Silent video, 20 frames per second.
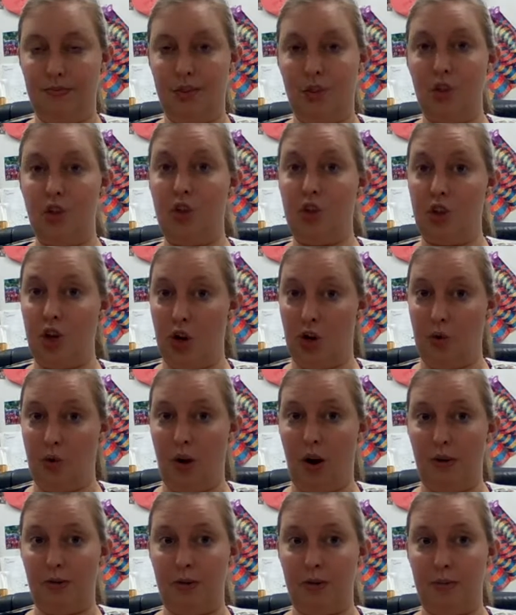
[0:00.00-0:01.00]
Joe
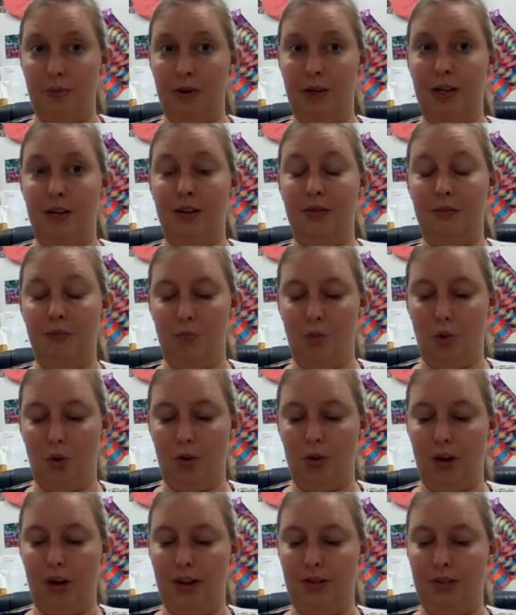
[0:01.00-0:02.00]
offered me more
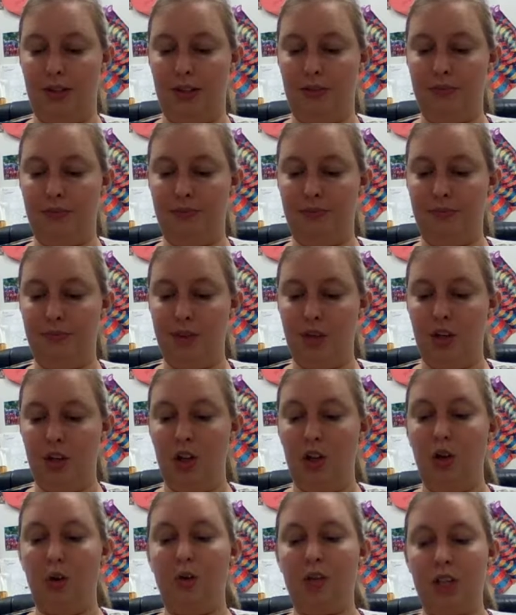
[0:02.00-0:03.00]
gravy,
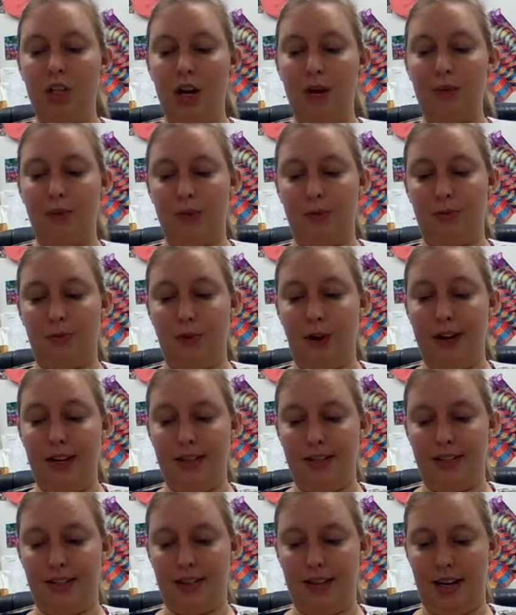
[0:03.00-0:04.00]
which I was afraid
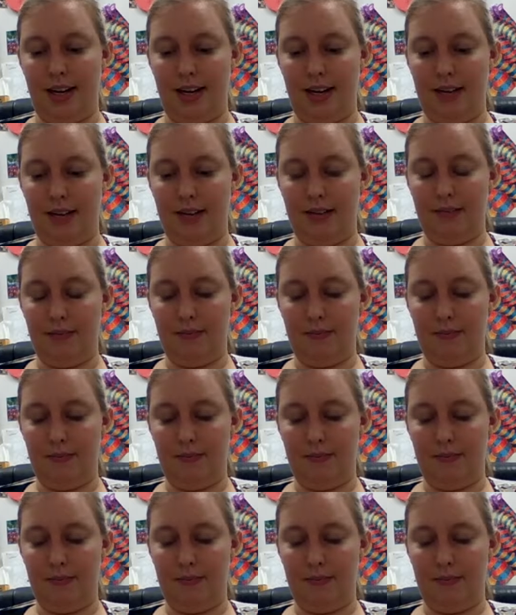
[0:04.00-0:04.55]
to take.